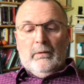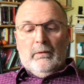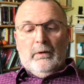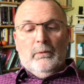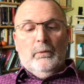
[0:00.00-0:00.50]

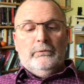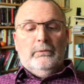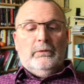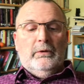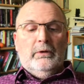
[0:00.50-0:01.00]
I was
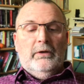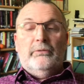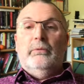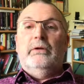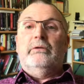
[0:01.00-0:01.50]
looking at Arthur
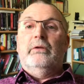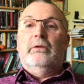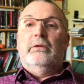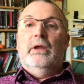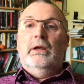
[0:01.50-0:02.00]
Wrights the other
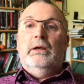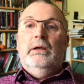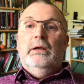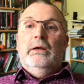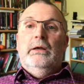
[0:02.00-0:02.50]
day
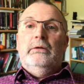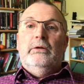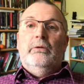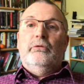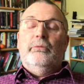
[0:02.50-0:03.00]
and they
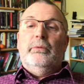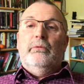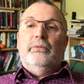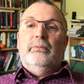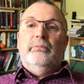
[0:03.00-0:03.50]
don't seem to be
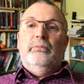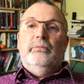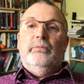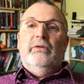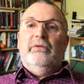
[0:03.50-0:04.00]
offering
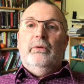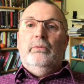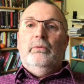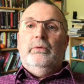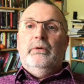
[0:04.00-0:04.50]
buffalo
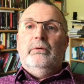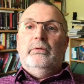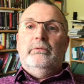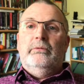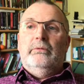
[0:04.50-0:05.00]
horn. I'm
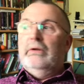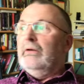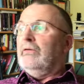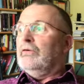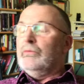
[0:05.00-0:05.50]
going to get in
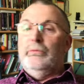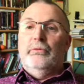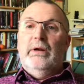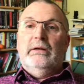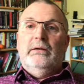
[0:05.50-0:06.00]
touch with them
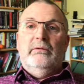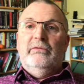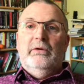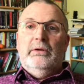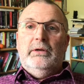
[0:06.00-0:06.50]
directly and
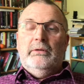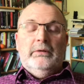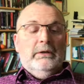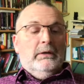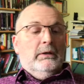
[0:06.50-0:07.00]
find out.
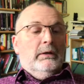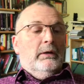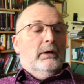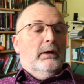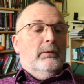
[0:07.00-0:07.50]

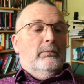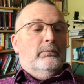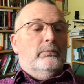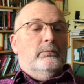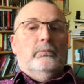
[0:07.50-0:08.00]
Um,
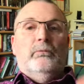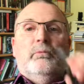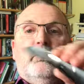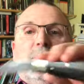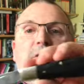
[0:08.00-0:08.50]

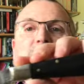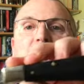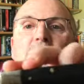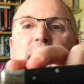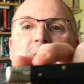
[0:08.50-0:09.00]
well, that's a very
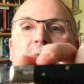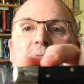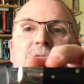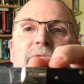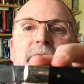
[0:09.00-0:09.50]
sweet
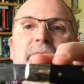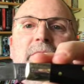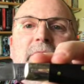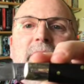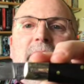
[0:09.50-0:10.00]
knife. I
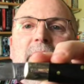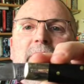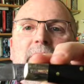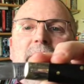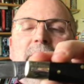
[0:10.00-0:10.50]
carry that.
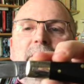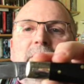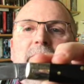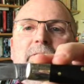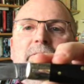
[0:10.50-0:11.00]
It
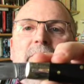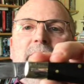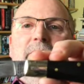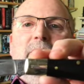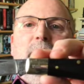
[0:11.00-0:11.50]
does
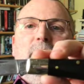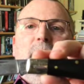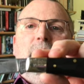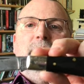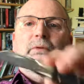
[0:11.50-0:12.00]
everything I would
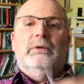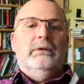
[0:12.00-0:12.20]
want of it.